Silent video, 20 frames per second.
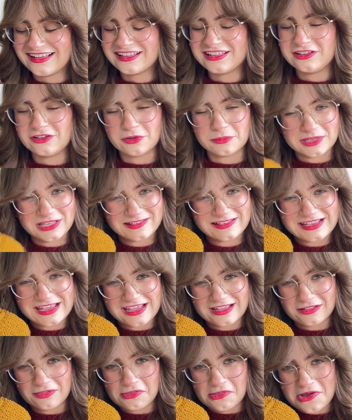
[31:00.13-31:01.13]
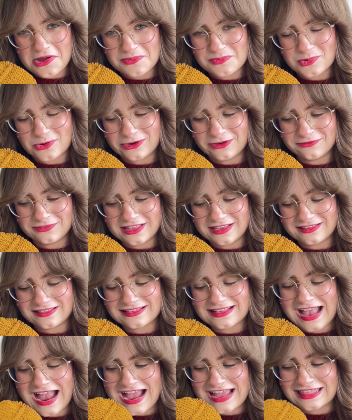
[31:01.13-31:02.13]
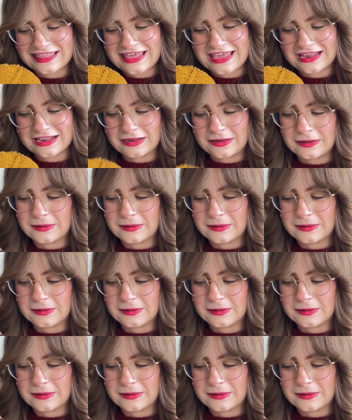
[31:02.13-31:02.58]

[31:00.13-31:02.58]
you'll be seeing a lot more of this, I think.